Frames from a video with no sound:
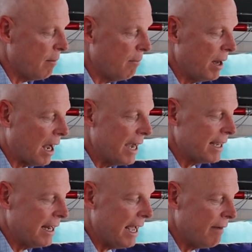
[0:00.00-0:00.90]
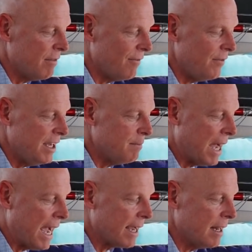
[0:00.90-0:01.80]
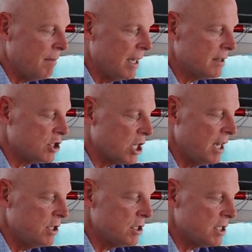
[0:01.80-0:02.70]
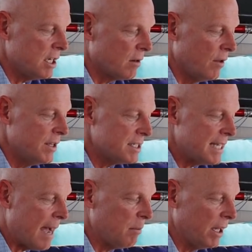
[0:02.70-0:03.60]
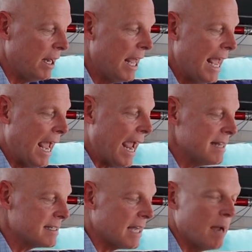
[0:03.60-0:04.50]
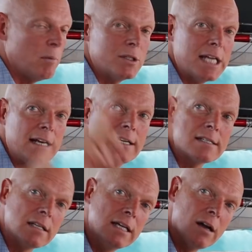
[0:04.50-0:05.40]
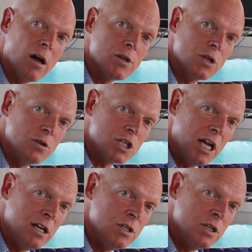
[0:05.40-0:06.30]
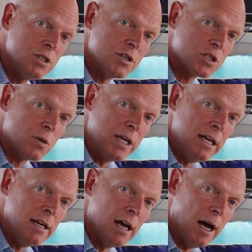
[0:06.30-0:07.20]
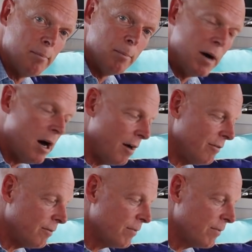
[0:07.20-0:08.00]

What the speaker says: But I can have the feedback and make the changes here on this tablet, and simultaneously it also changes the screen up above.